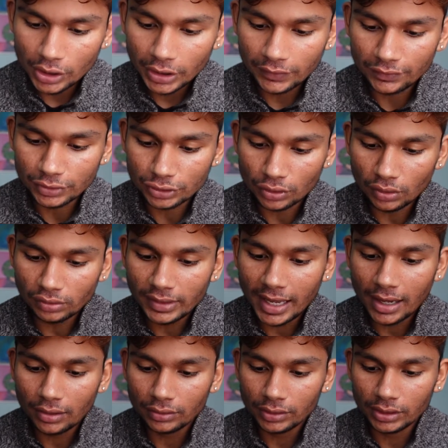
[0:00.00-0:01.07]
If you scroll
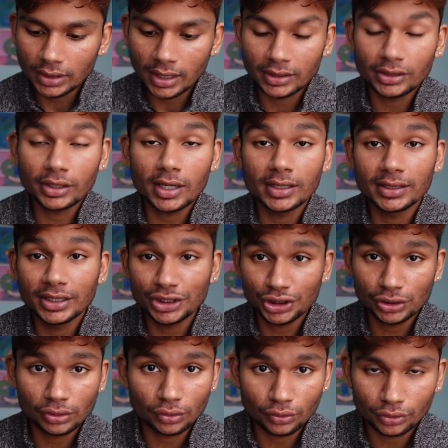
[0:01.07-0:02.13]
down under
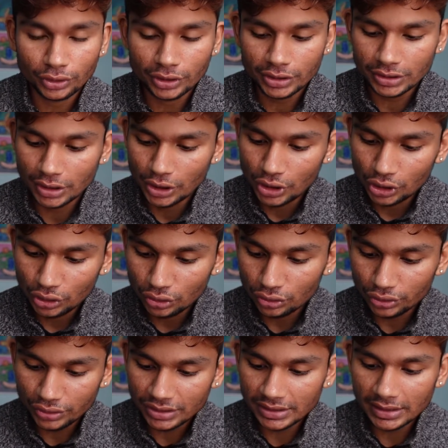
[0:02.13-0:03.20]
conditional orders, you
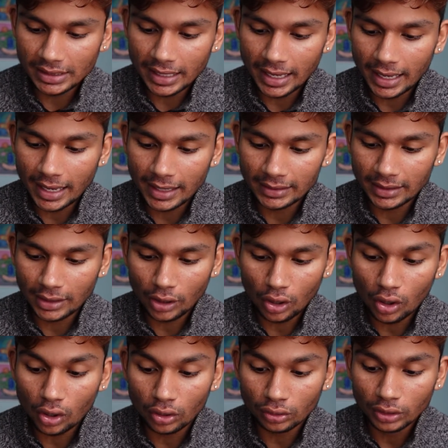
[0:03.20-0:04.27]
should see a thing
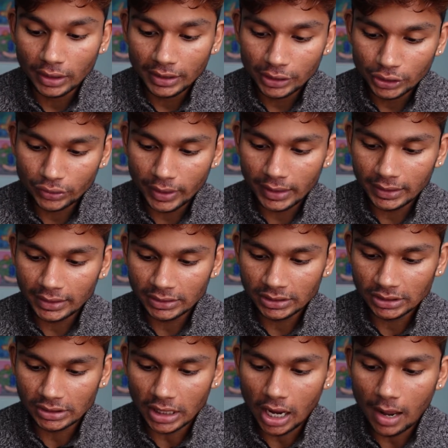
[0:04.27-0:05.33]
called trailing
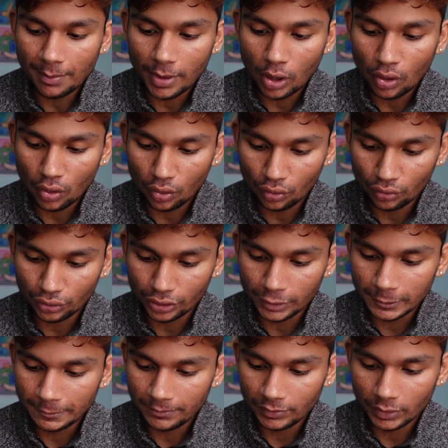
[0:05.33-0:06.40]
stop
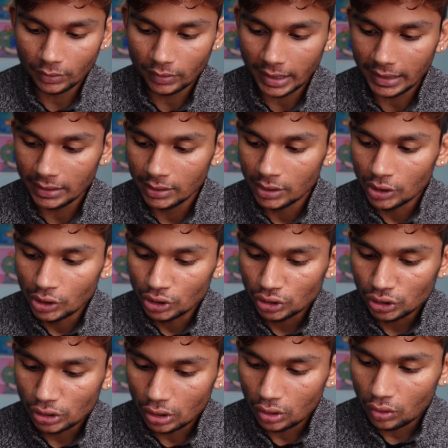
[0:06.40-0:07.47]
order, right?
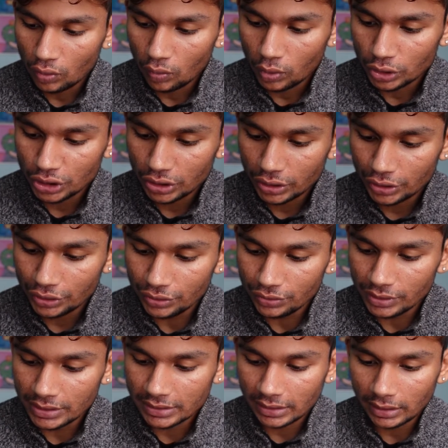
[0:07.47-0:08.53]
So what you're going to
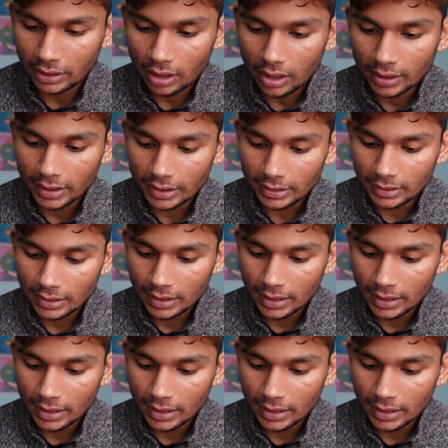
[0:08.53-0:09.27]
do is click on it,